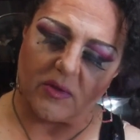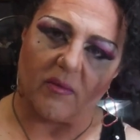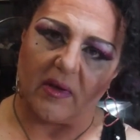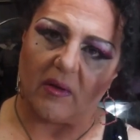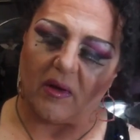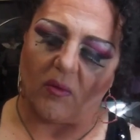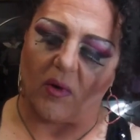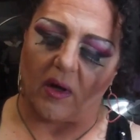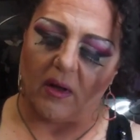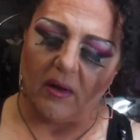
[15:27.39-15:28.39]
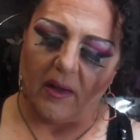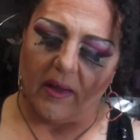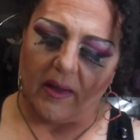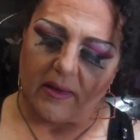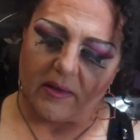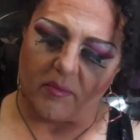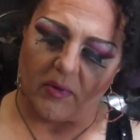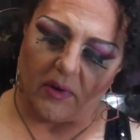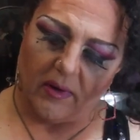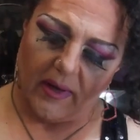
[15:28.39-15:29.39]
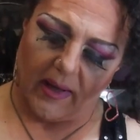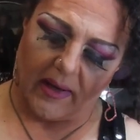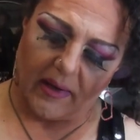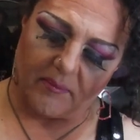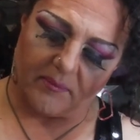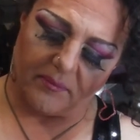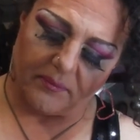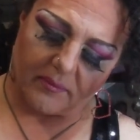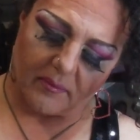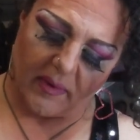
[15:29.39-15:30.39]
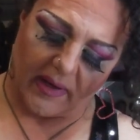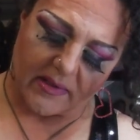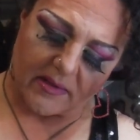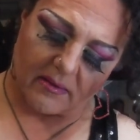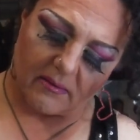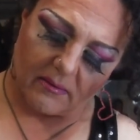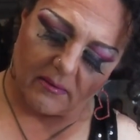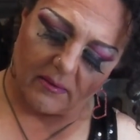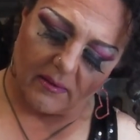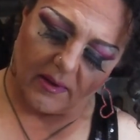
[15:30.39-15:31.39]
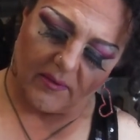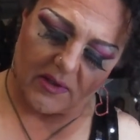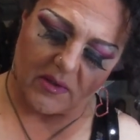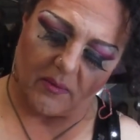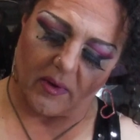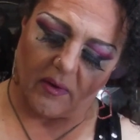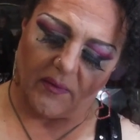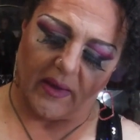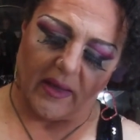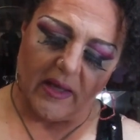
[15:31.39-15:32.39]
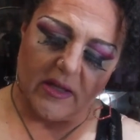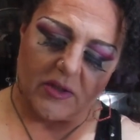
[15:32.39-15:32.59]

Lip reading: It took me a while to put on, but eventually we got there.